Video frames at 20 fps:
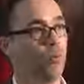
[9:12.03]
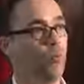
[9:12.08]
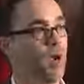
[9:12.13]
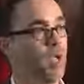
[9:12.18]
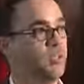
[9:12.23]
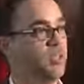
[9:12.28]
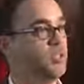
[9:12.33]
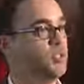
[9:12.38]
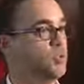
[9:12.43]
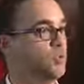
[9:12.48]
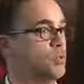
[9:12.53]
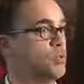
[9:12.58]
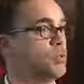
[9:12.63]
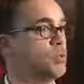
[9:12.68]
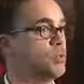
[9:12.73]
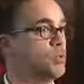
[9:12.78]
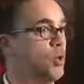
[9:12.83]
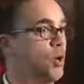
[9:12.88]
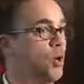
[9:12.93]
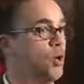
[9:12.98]
when the
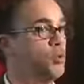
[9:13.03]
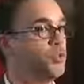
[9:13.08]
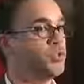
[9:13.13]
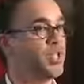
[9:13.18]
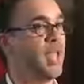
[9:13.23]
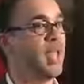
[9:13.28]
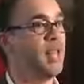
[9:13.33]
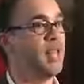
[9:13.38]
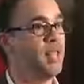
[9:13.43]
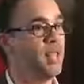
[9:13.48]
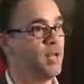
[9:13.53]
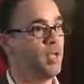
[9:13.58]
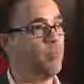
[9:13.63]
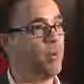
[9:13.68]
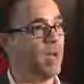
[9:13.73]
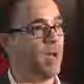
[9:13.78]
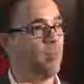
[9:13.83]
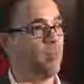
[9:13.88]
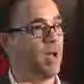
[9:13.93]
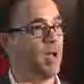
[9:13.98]
students knows a little
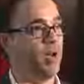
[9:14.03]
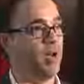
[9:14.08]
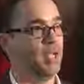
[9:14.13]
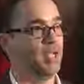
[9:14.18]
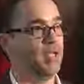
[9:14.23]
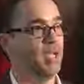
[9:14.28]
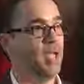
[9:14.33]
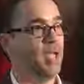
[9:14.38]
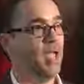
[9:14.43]
bit about it,